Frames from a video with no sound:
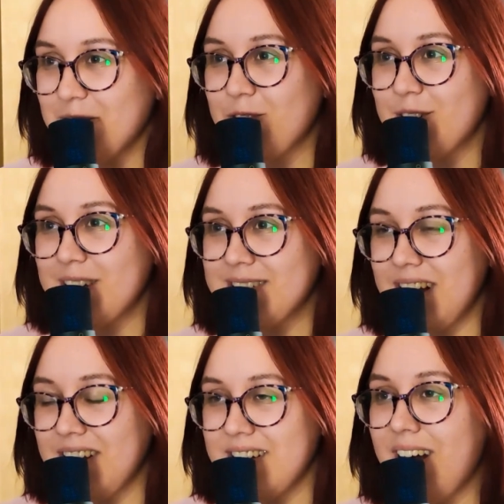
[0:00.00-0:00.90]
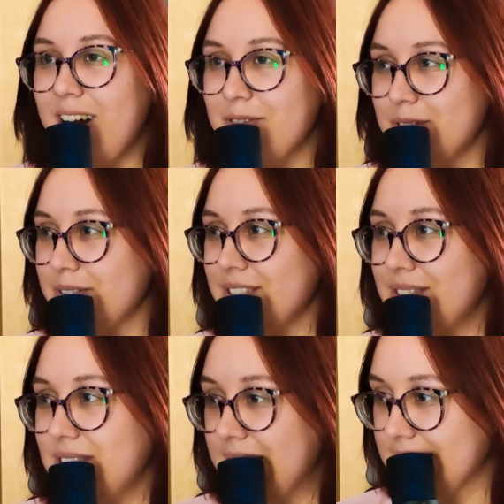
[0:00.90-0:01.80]
for the second half of the
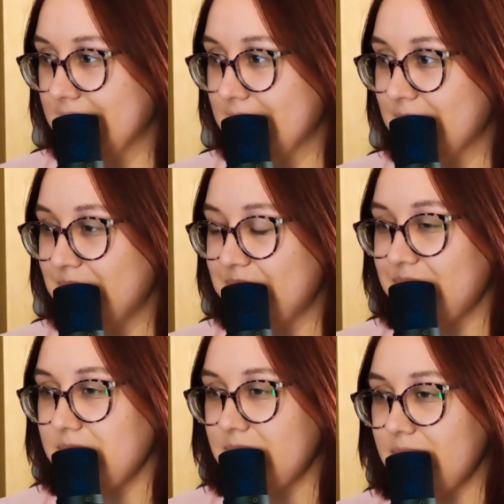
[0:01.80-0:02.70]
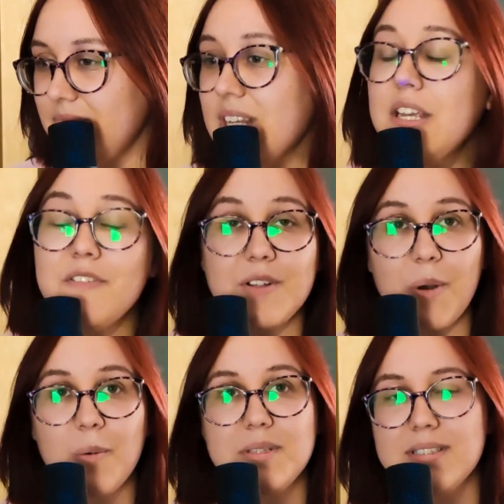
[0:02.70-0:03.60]
season. Even
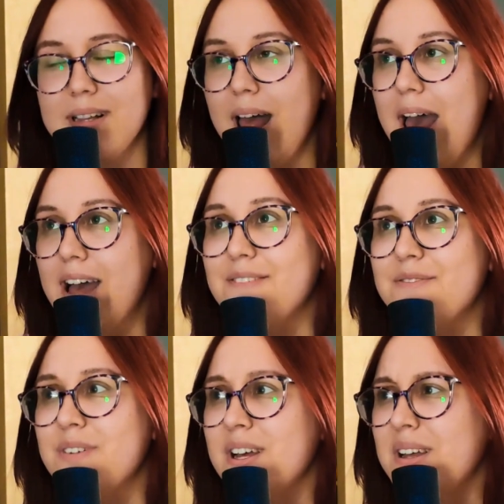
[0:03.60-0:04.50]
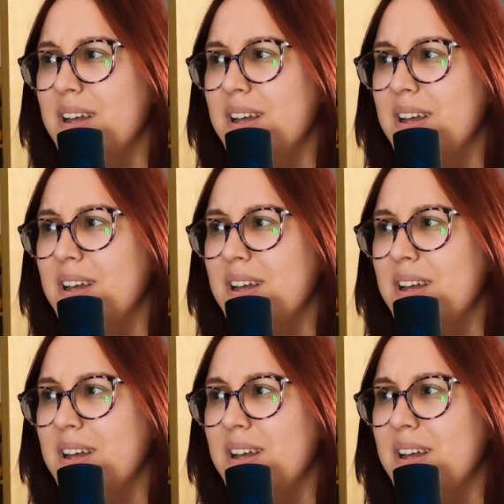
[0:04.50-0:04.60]
though we still have